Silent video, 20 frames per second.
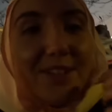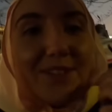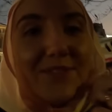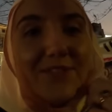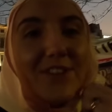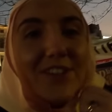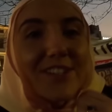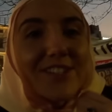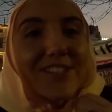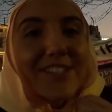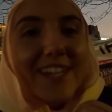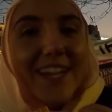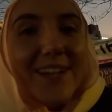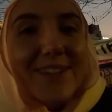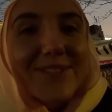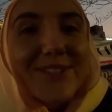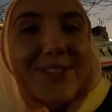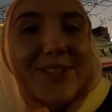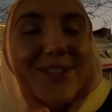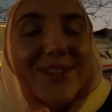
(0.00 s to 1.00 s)
unfortunately,
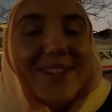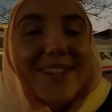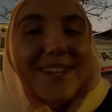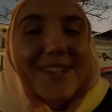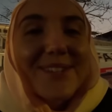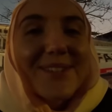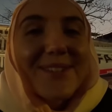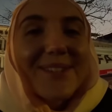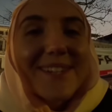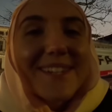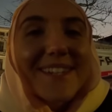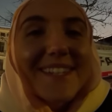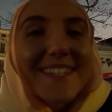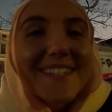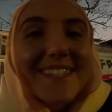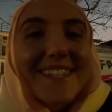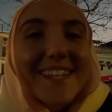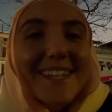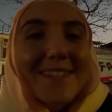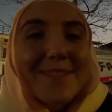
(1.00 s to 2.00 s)
after all that queuing, they
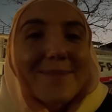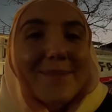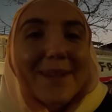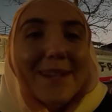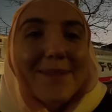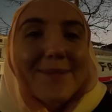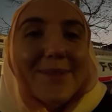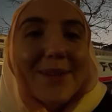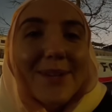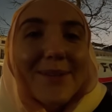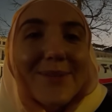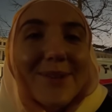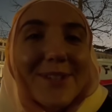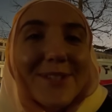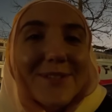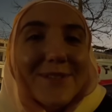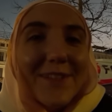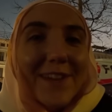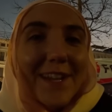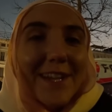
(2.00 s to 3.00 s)
said the main meal
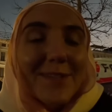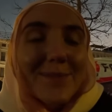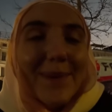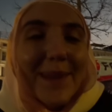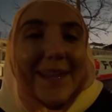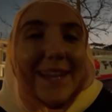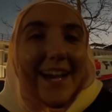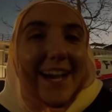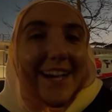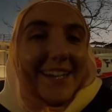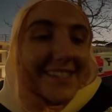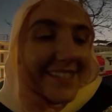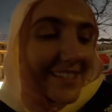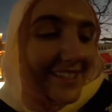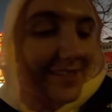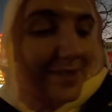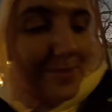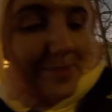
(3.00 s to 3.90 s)
was finished, but they handed us a